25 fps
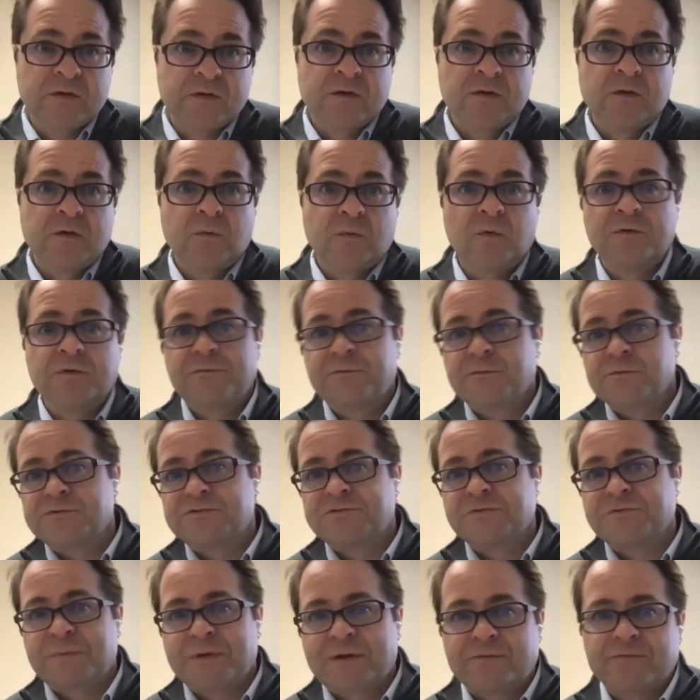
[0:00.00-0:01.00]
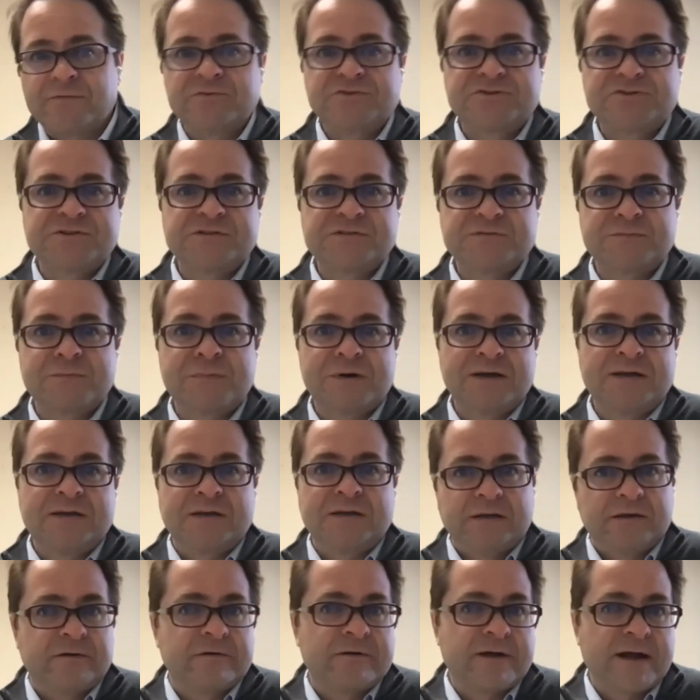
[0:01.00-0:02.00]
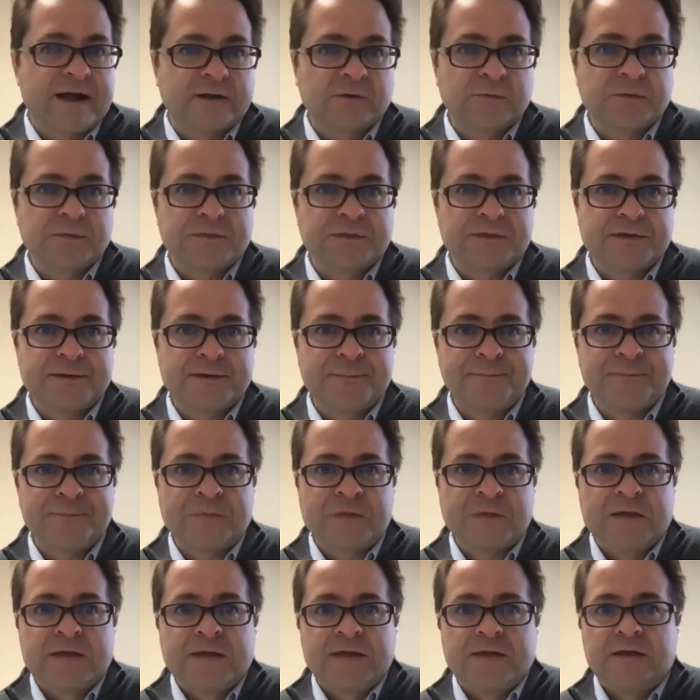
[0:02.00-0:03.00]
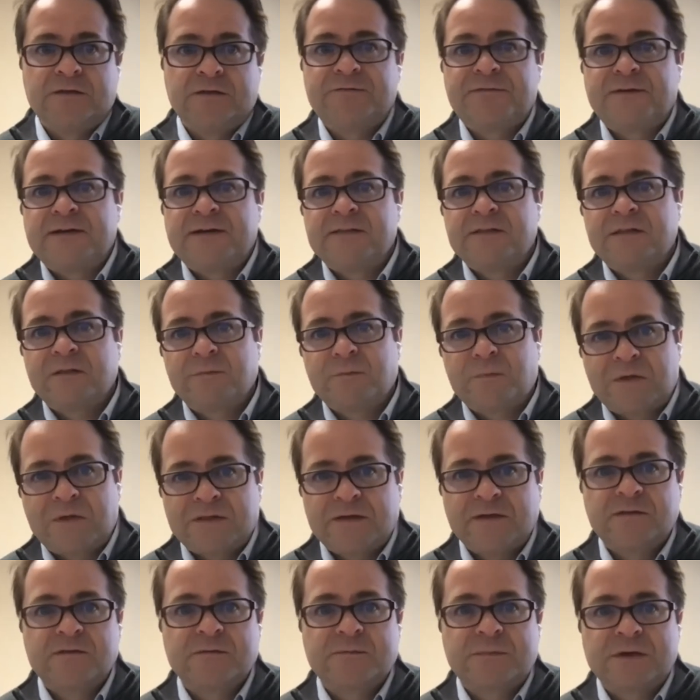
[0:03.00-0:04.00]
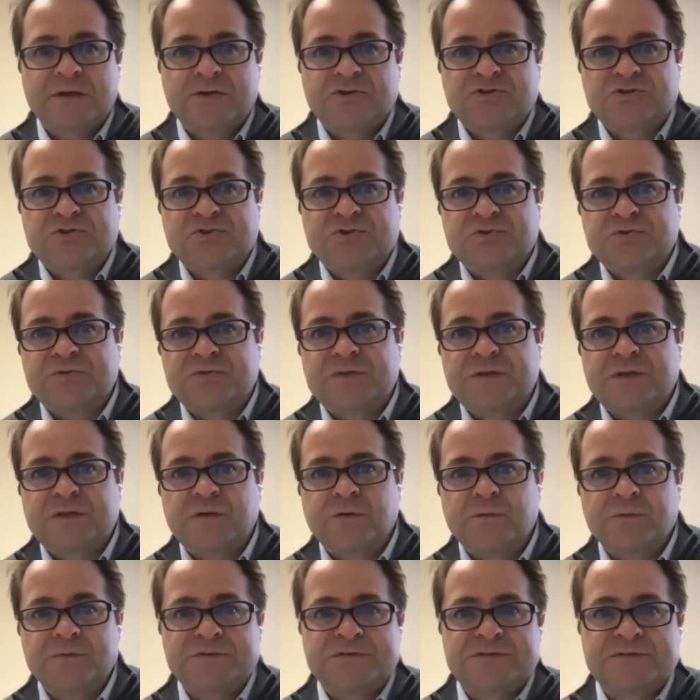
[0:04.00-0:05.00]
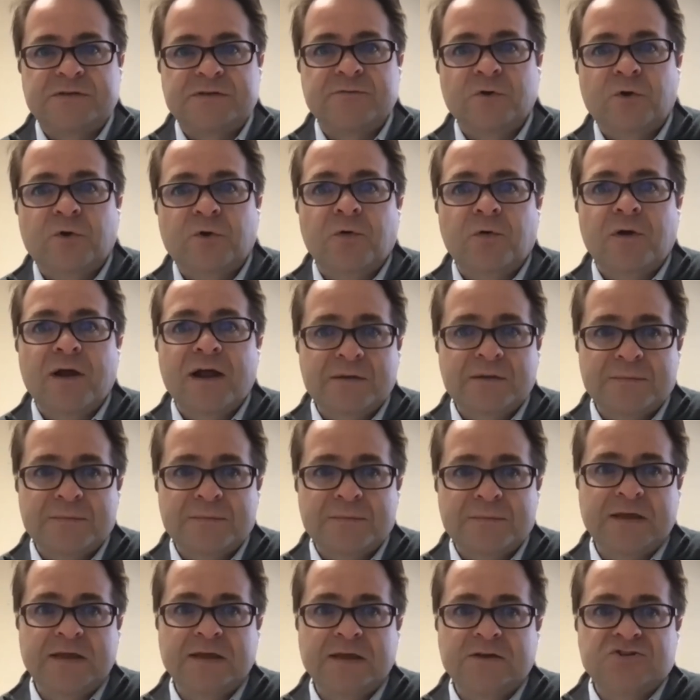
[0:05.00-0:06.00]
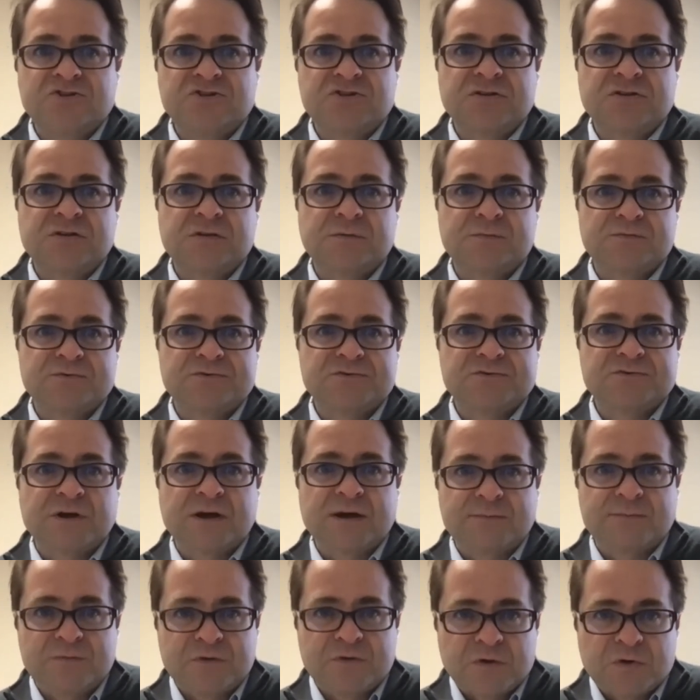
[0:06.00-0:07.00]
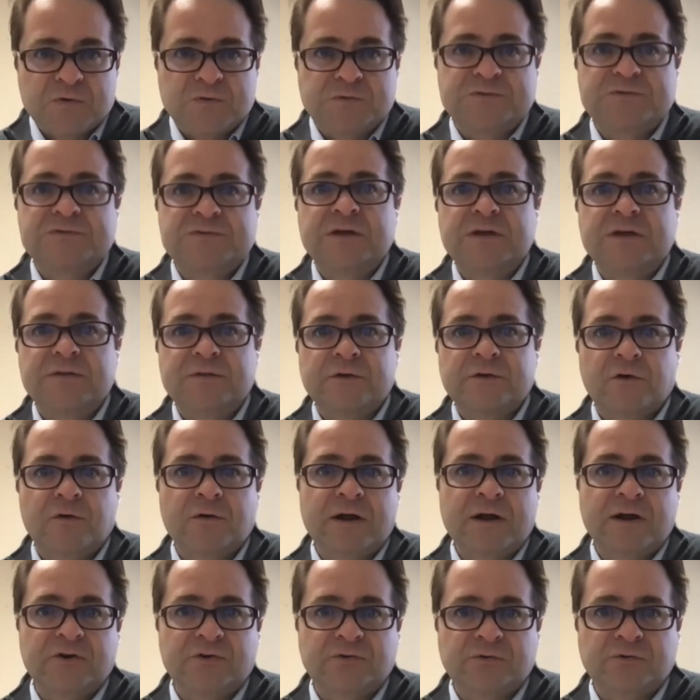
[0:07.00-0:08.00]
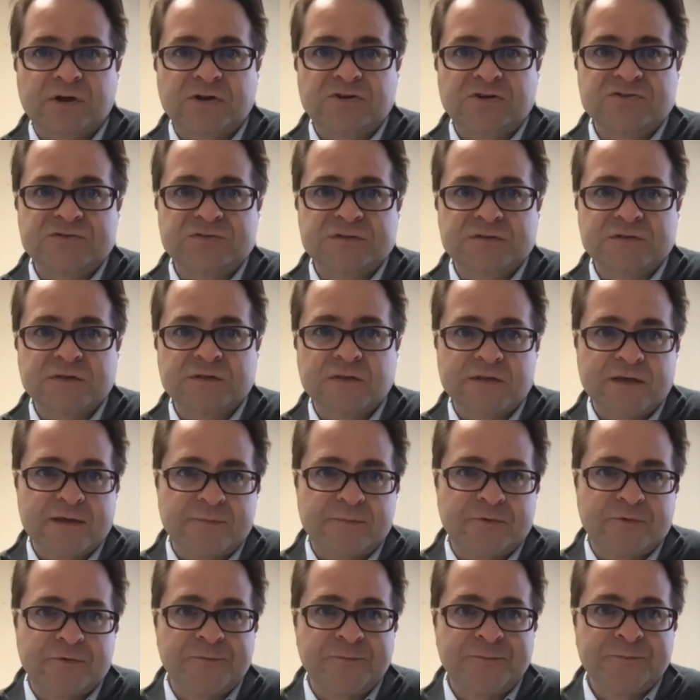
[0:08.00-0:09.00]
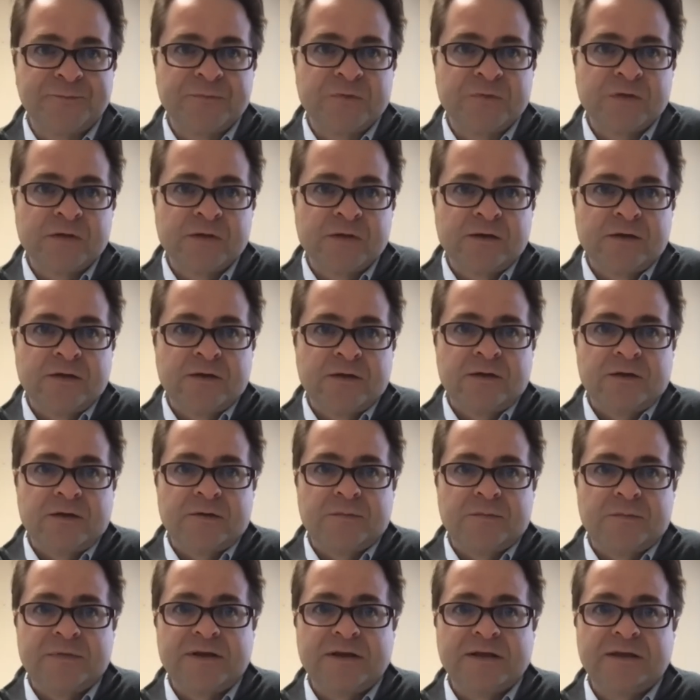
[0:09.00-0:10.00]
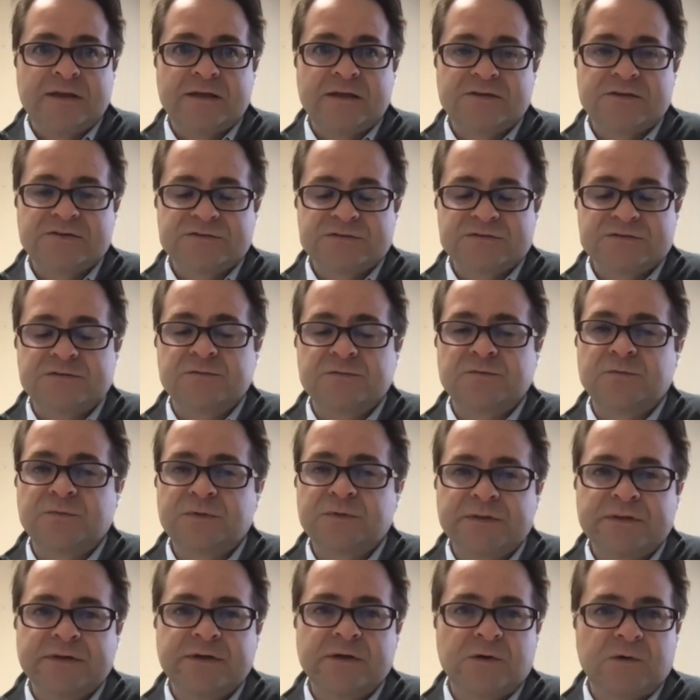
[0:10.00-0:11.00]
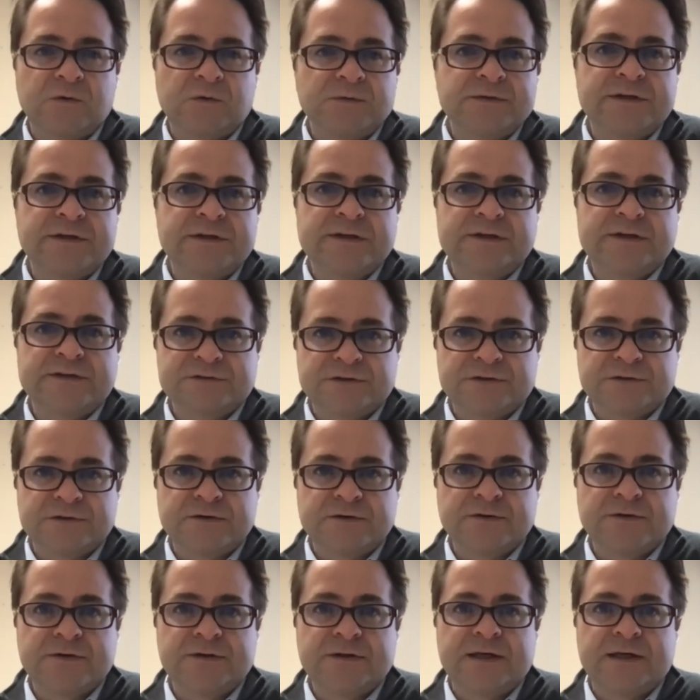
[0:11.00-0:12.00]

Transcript: what foods or beverages might interact with them. And finally, we like to make sure that you receive the correct medication at the prescribed dose and the correct directions on the label. Medications are really only as good and